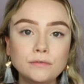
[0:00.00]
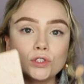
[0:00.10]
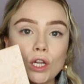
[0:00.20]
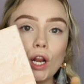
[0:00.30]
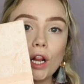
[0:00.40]
I'm
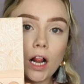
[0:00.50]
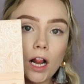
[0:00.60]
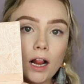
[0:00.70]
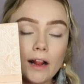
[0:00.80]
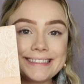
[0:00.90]
going to go
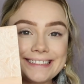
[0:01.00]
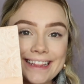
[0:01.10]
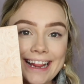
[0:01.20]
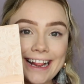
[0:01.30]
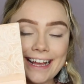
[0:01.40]
in with
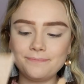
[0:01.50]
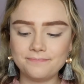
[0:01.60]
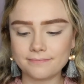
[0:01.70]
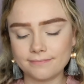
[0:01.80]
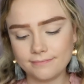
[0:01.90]
Bare to
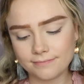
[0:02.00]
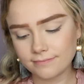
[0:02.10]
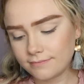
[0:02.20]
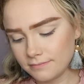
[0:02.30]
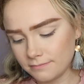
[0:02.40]
Wear
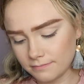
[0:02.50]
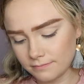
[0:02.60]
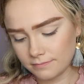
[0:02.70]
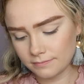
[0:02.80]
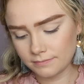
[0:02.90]
and just
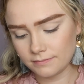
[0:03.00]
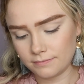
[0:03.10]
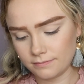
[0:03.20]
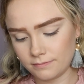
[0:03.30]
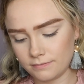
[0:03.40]
plant that
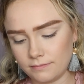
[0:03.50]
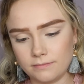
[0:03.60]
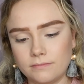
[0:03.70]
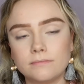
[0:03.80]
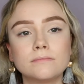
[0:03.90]
down as my
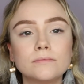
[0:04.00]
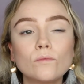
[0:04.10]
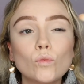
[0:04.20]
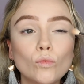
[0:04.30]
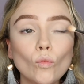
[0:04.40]
transition
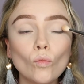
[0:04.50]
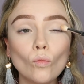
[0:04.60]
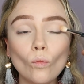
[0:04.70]
shade.